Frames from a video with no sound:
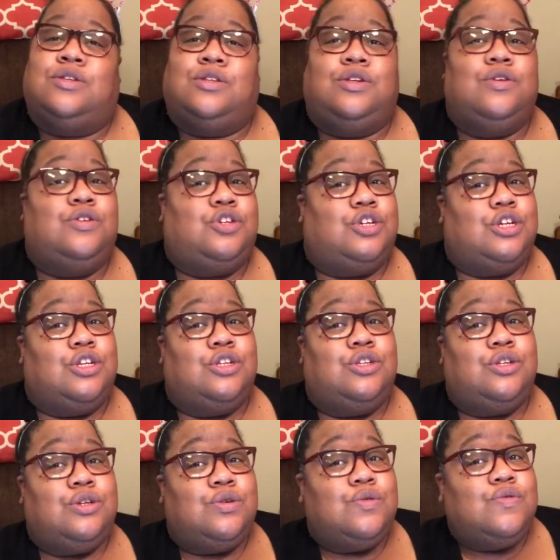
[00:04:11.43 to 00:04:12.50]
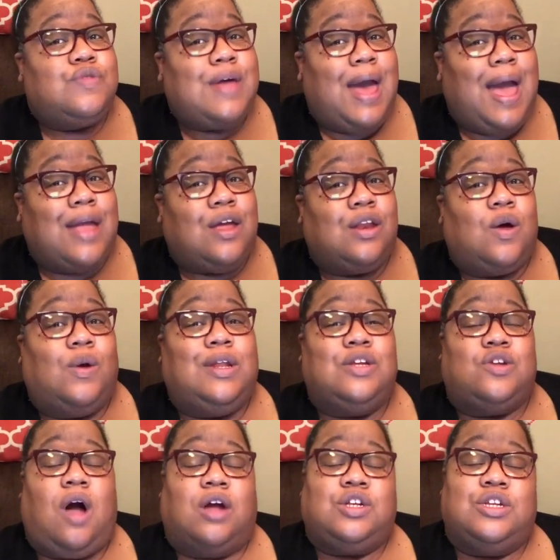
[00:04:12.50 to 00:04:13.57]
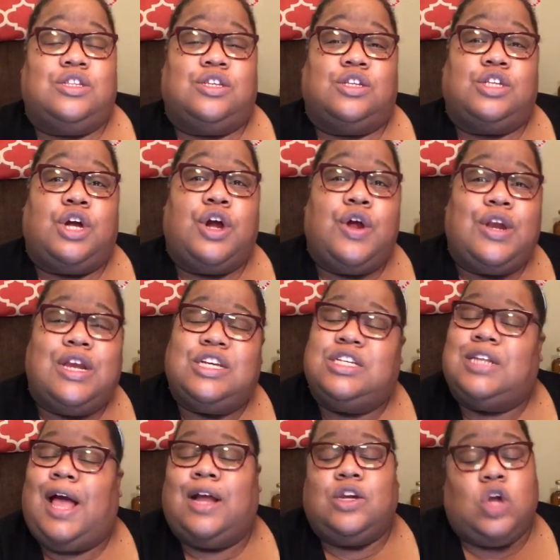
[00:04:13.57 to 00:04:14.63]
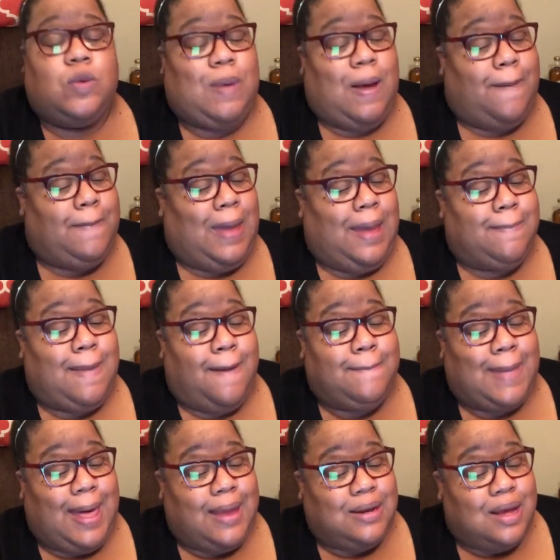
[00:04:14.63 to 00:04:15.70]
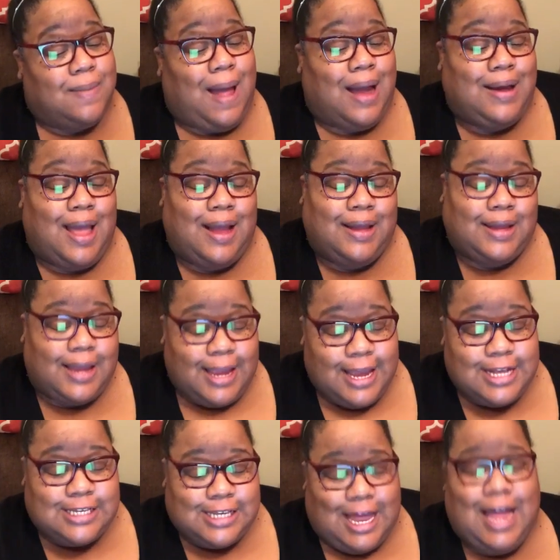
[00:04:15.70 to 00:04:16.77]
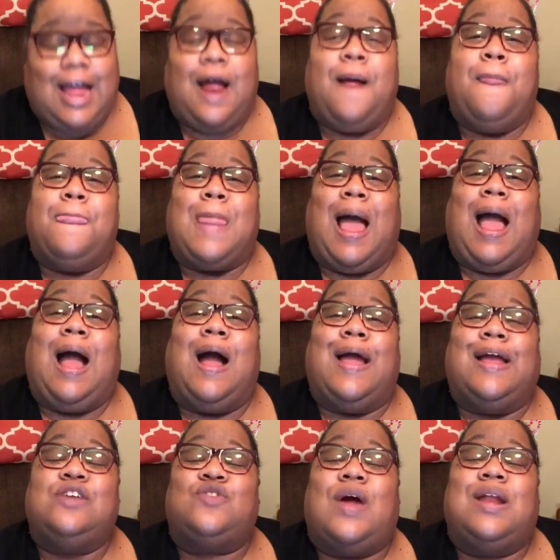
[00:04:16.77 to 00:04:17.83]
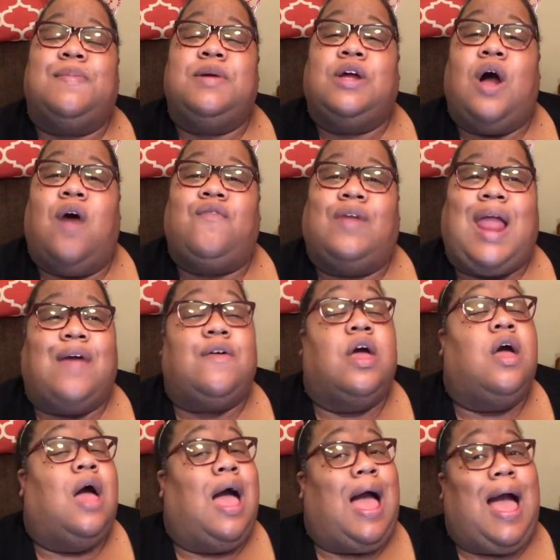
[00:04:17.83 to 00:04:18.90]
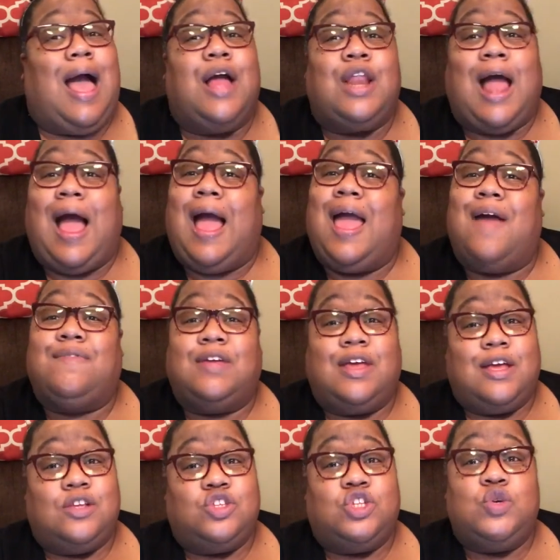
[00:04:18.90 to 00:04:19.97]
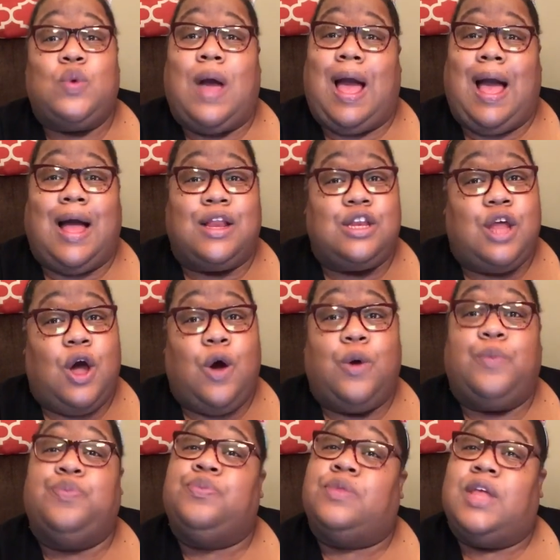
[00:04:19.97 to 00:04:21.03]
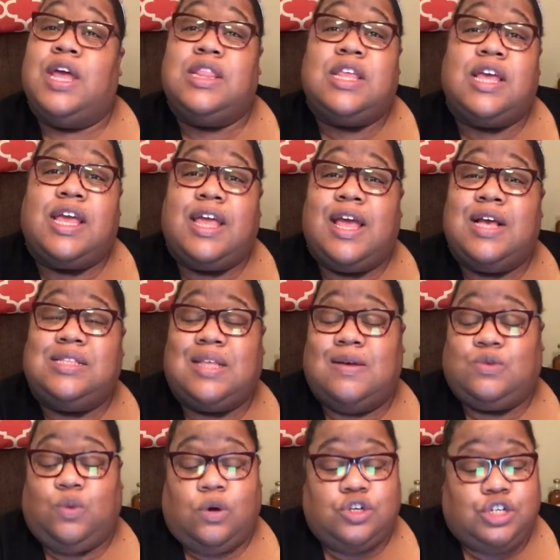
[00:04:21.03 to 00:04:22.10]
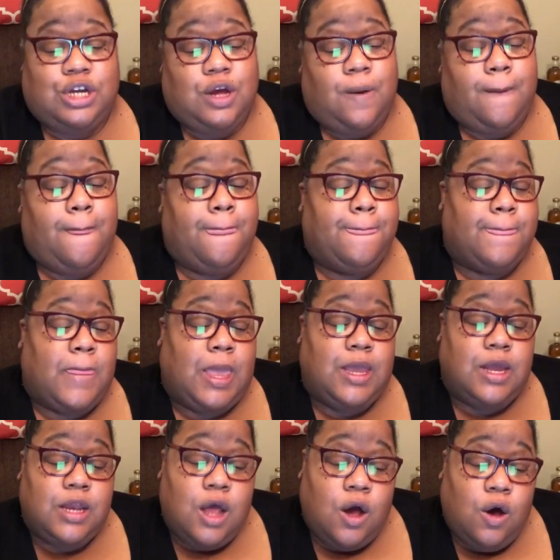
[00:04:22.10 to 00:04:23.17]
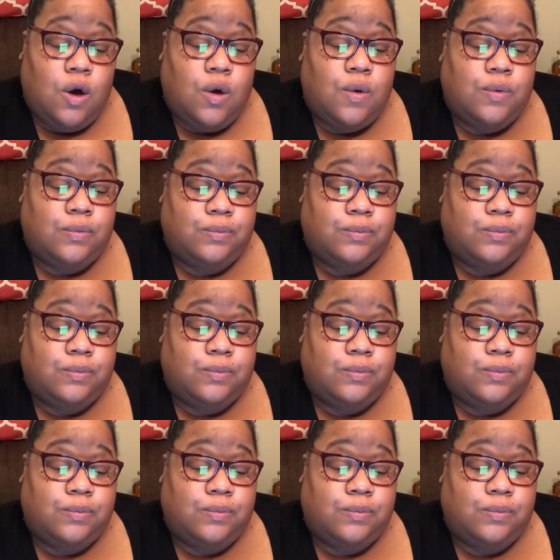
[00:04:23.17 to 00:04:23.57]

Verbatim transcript: You shouldn't do that. You don't only talk to this attorney. She's like, nope, I made my mind up. I got kids now. I ain't trying to be gone for life. I, I have kids too. I know. And then ends that's Rochelle. You know,